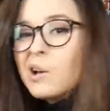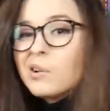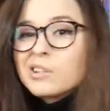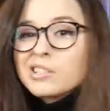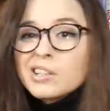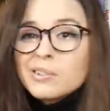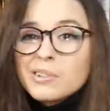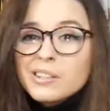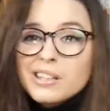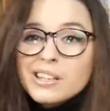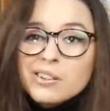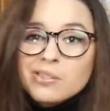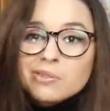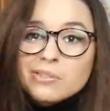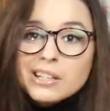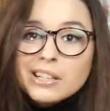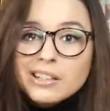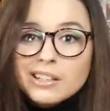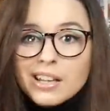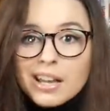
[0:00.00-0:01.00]
which I really don't
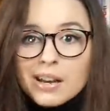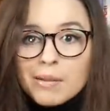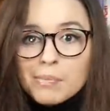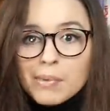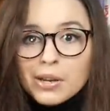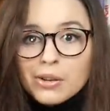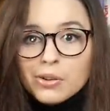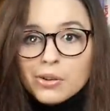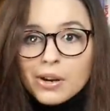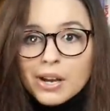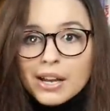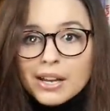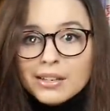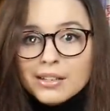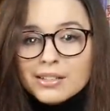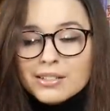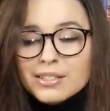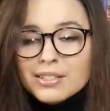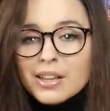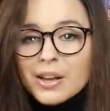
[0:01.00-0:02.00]
read a lot of middle
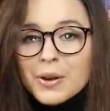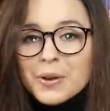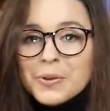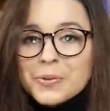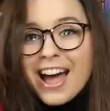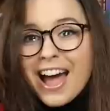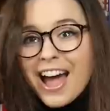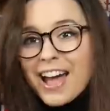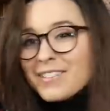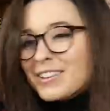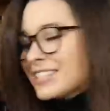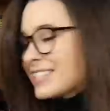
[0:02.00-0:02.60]
grade, so I'm